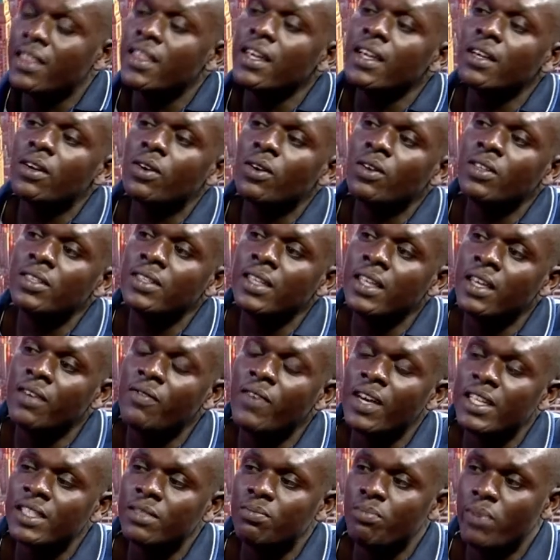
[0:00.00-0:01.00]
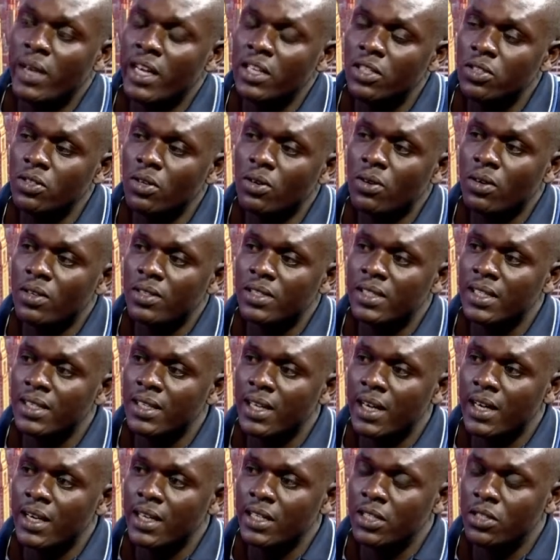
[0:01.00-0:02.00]
and they give a special
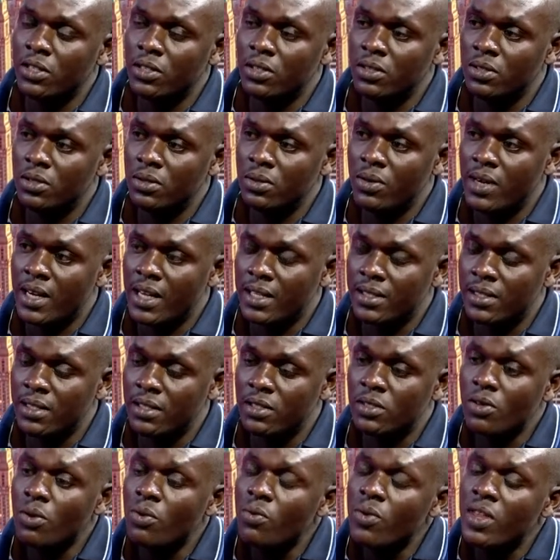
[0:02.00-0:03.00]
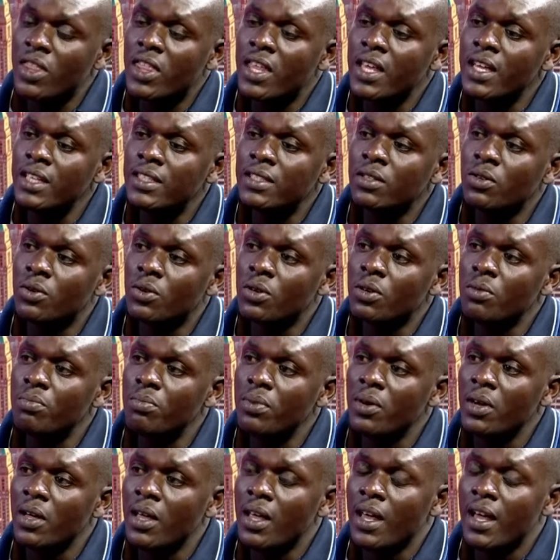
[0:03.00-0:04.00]
consideration to us. So with this
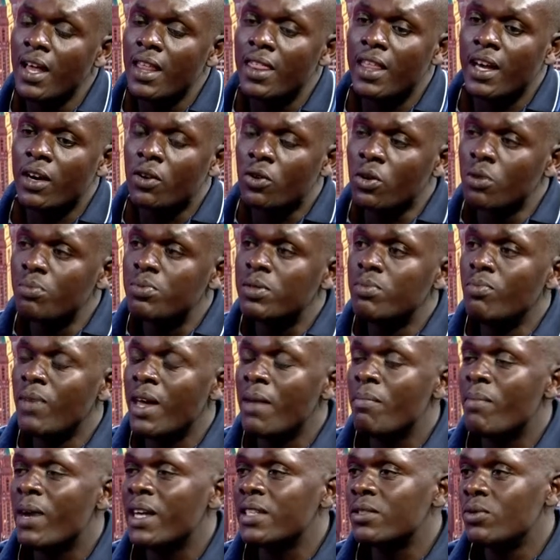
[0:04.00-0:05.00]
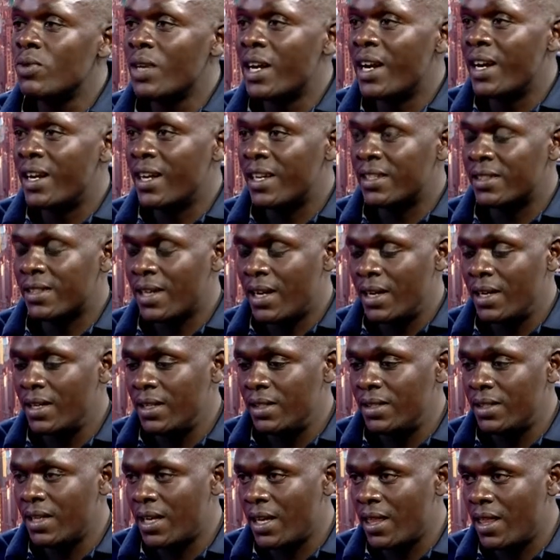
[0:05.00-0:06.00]
group, the group's members will understand
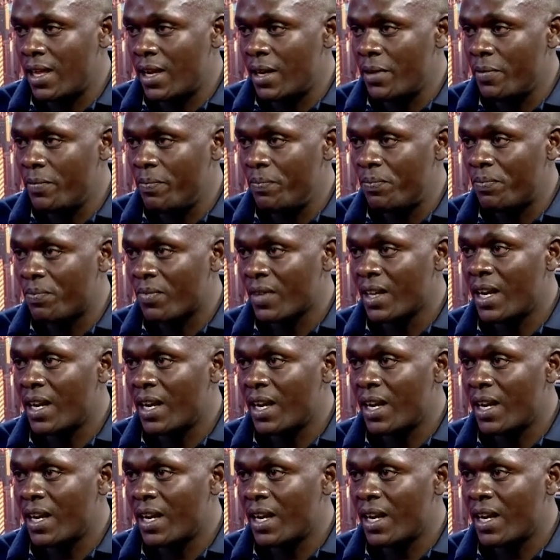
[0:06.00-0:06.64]
each other. Yes.